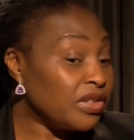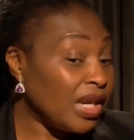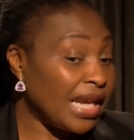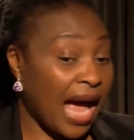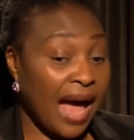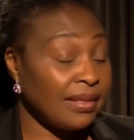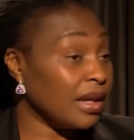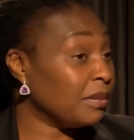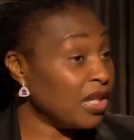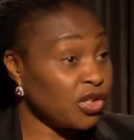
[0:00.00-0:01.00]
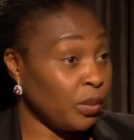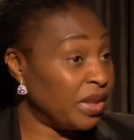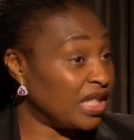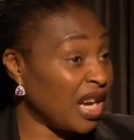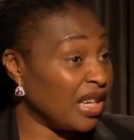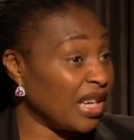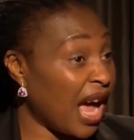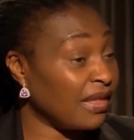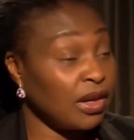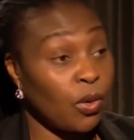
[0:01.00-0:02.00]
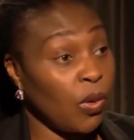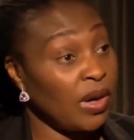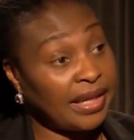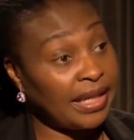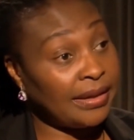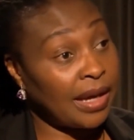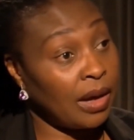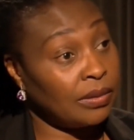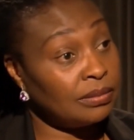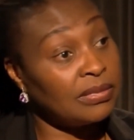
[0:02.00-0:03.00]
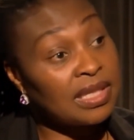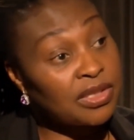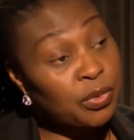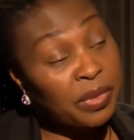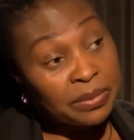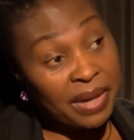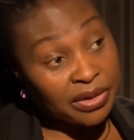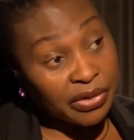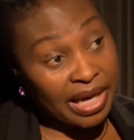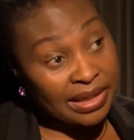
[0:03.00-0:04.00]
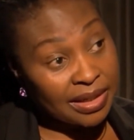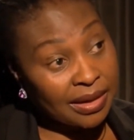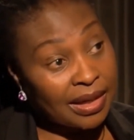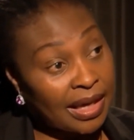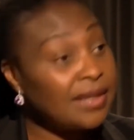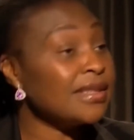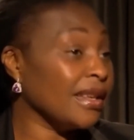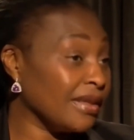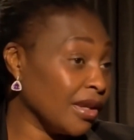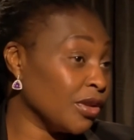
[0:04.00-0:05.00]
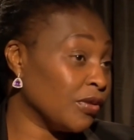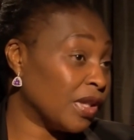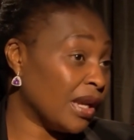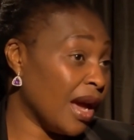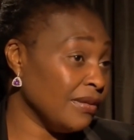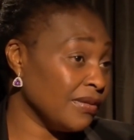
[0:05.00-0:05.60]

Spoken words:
But really, I think my job is done. I think all I need now is to meet my creator and say thank you for the